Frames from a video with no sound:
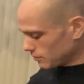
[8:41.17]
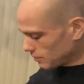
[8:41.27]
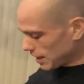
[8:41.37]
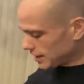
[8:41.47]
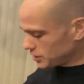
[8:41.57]

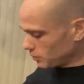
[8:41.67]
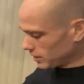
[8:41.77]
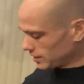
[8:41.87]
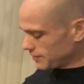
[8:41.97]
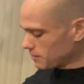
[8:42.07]
I guess you
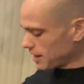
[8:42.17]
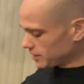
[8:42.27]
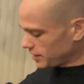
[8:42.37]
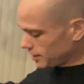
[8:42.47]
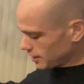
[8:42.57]
wouldn't leave the
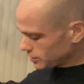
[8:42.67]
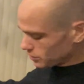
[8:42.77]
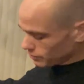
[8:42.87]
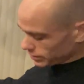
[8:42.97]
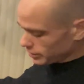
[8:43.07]
magazine in, so
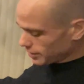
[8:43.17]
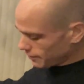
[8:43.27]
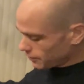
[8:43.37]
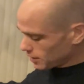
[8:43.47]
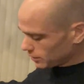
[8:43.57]
really
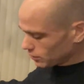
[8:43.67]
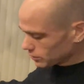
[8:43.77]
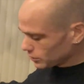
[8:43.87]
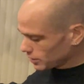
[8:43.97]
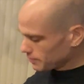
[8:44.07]
if you had a
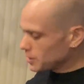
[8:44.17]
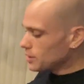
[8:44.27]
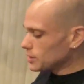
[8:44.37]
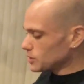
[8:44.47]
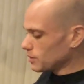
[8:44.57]
longer grip.
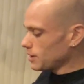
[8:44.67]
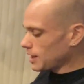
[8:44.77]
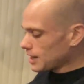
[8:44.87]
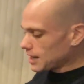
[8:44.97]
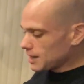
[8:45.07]
So
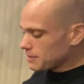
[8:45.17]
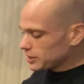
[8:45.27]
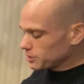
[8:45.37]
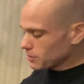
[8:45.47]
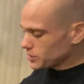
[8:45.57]
I
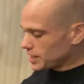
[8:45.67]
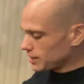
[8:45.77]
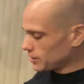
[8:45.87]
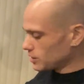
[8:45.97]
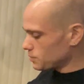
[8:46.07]
imagine most
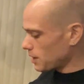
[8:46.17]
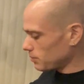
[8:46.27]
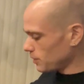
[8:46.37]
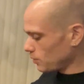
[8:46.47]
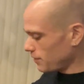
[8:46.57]
handguns
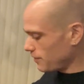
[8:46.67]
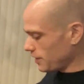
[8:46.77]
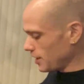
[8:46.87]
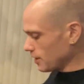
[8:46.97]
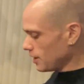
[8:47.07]
probably would fit
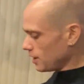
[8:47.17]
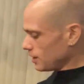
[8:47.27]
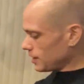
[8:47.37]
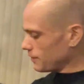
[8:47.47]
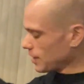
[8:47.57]
here.
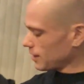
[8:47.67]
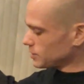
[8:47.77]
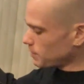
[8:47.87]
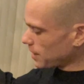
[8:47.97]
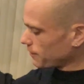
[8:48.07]
They've got a
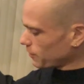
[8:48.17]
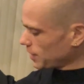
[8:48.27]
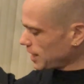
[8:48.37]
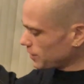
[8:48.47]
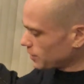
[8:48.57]
spot for a
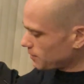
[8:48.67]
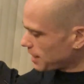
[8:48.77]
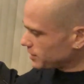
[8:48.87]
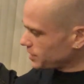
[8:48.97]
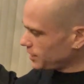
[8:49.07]
handgun
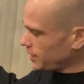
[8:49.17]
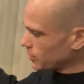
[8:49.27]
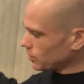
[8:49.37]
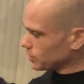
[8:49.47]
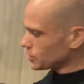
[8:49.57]
magazine
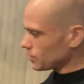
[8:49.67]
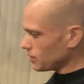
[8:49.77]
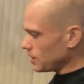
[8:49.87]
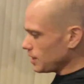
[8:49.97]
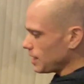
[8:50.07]
here
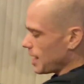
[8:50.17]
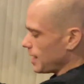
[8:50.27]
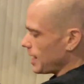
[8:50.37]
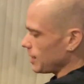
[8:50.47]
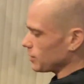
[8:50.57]
also, and
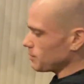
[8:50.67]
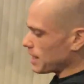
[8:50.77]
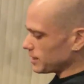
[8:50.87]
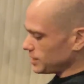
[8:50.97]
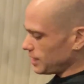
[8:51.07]
a handgun
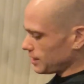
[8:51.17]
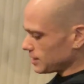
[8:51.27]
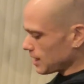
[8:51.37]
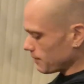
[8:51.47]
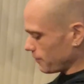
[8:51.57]
magazine in the
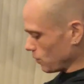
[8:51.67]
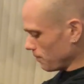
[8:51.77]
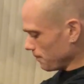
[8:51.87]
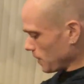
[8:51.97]
top foam.